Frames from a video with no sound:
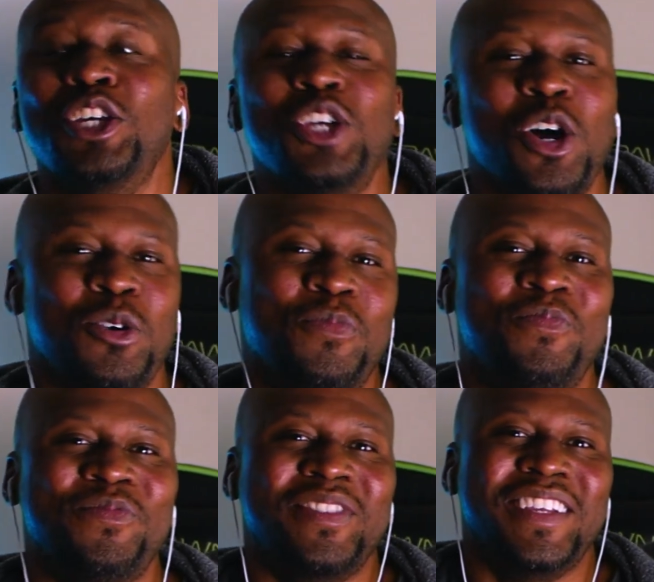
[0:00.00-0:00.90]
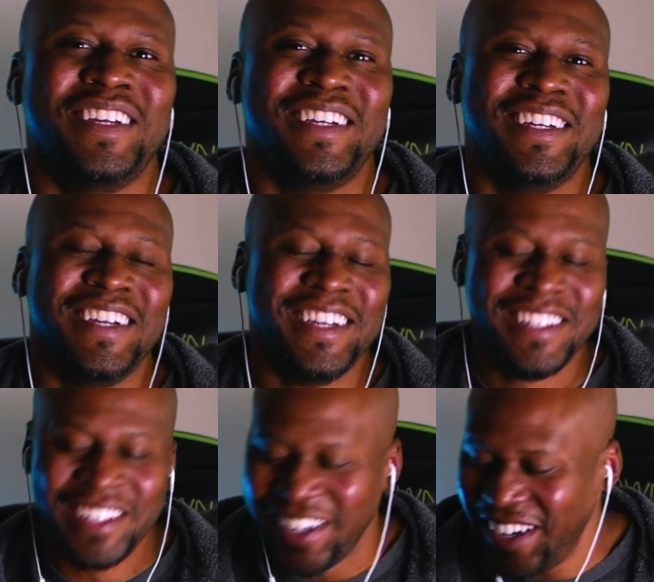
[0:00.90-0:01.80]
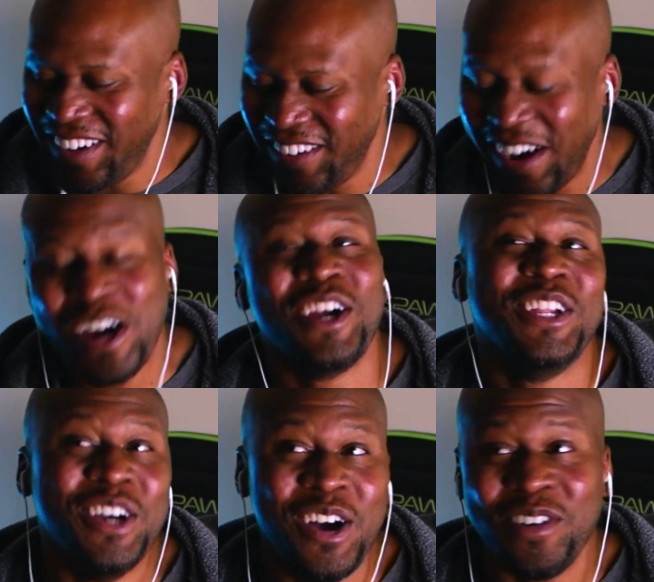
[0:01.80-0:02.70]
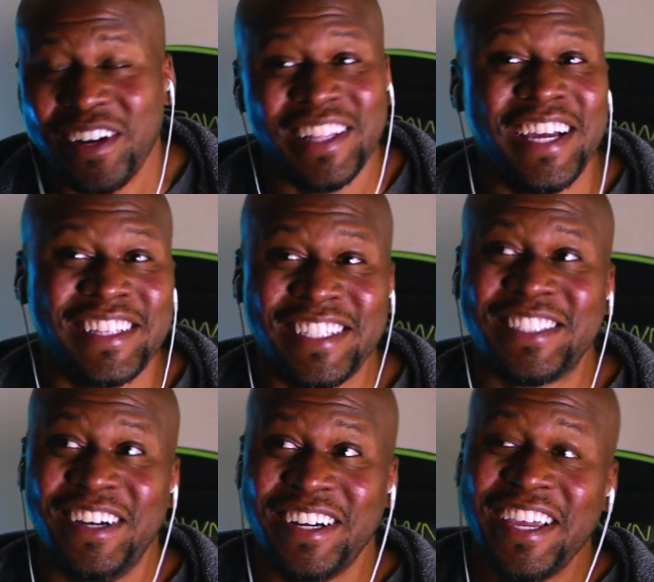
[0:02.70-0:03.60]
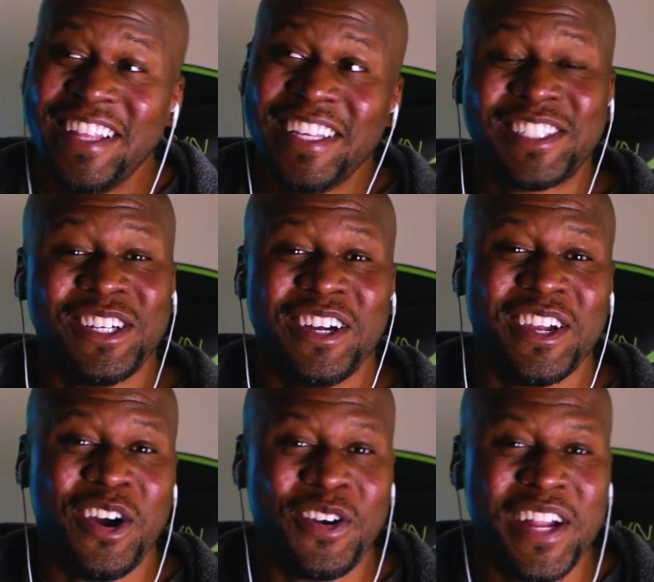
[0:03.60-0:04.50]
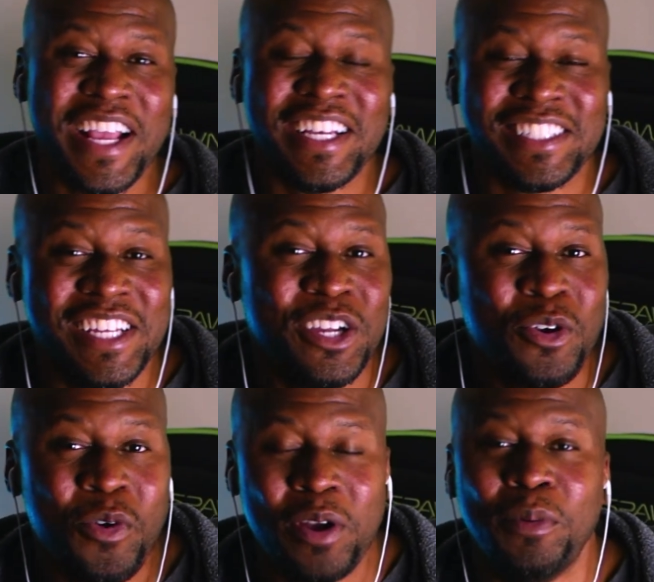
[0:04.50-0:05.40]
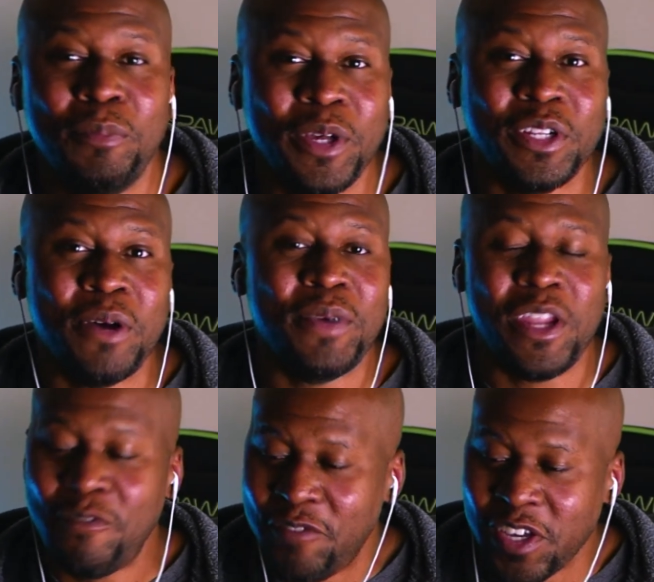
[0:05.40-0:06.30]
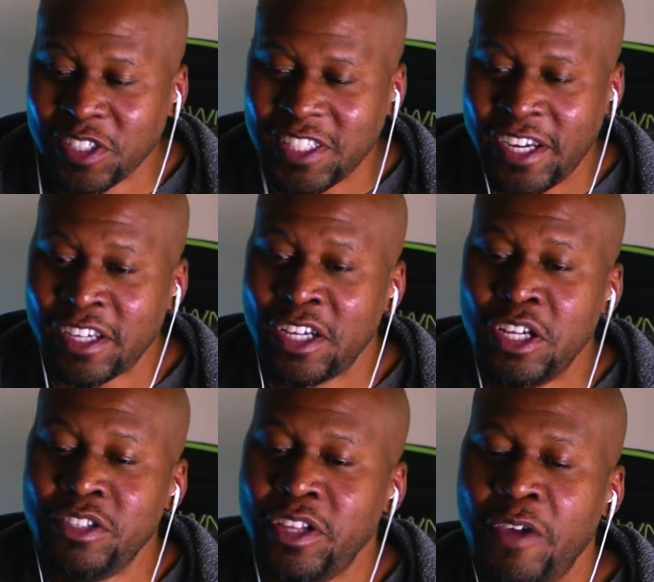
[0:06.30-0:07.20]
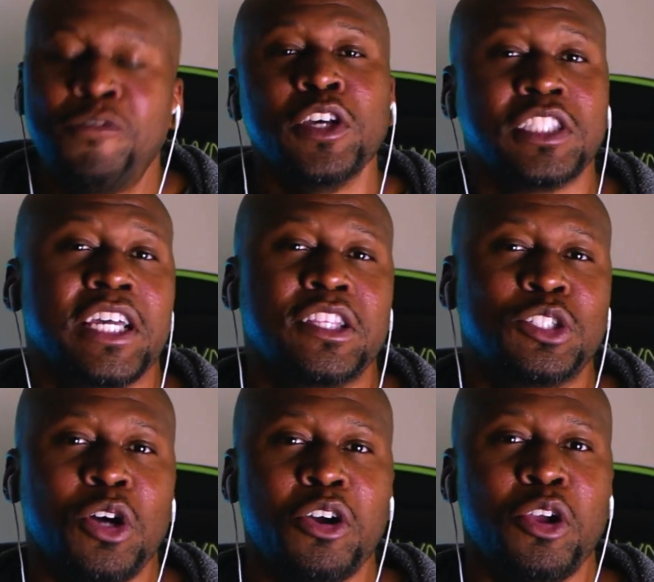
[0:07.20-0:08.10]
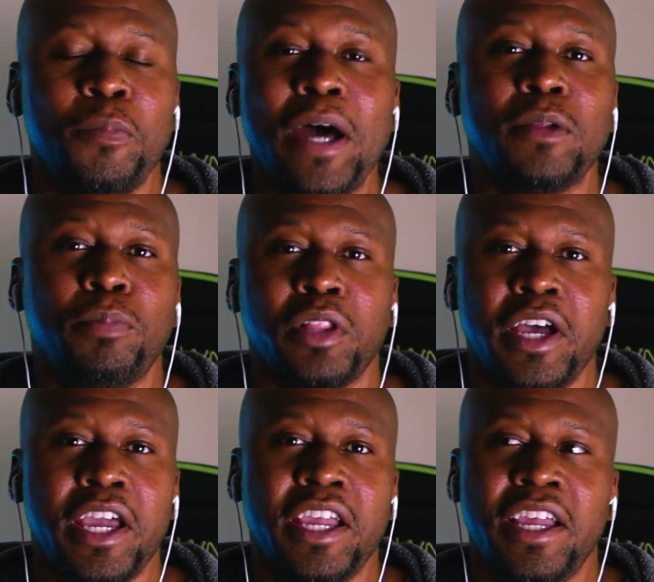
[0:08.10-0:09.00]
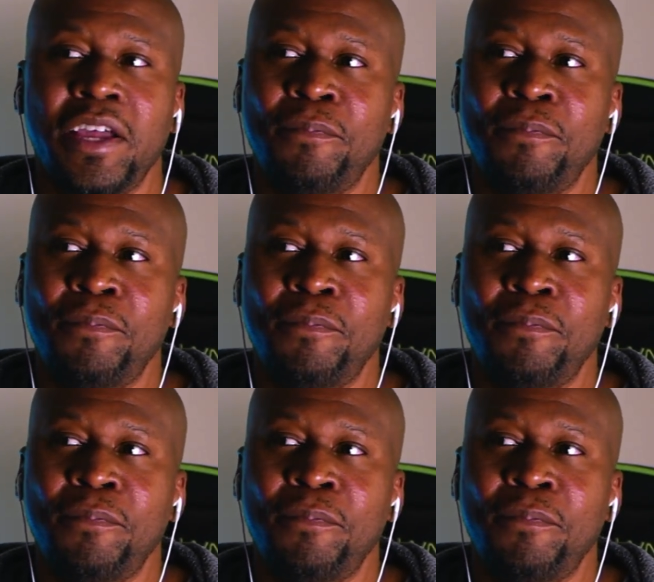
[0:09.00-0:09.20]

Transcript: Yo, yo, I already know I'm gonna like this song. This song already has an incredible build-up, and it feels like it feels like the song you're about to play